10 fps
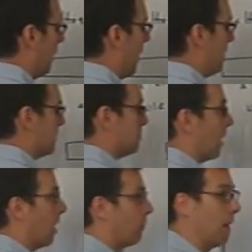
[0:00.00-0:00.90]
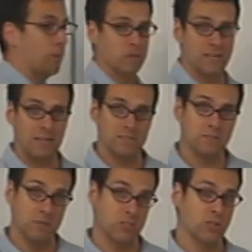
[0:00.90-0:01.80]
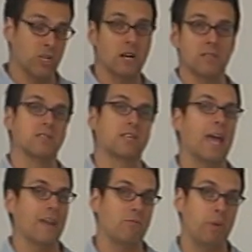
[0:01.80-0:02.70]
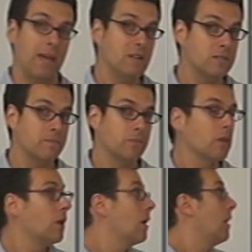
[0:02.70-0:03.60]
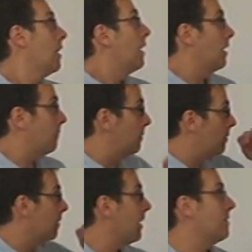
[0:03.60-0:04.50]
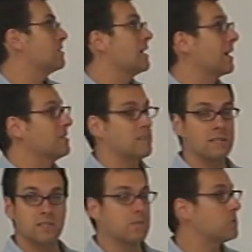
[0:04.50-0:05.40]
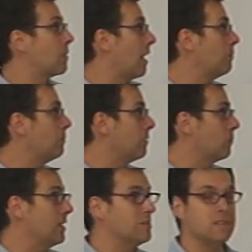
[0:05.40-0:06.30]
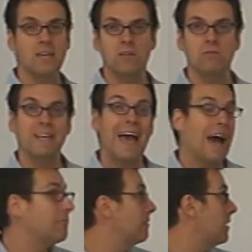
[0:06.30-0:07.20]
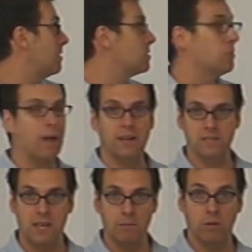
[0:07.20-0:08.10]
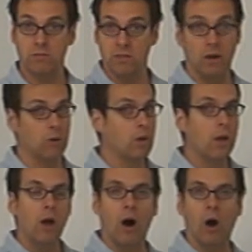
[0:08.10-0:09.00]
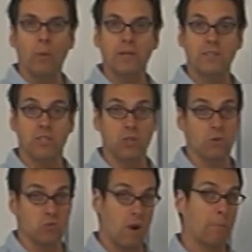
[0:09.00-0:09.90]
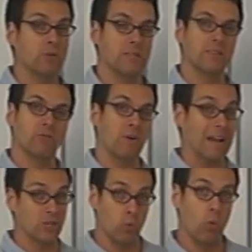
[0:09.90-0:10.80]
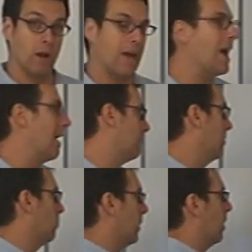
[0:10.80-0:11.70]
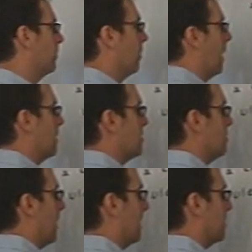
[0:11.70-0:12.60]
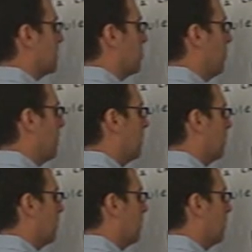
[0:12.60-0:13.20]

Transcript: And this bar represents Mr. Johnson's can of paint. In the second sentence of this problem, it reads he used half of it to paint a table. So all we need to do is represent the fraction 1/2, and we all know how to do that at this point.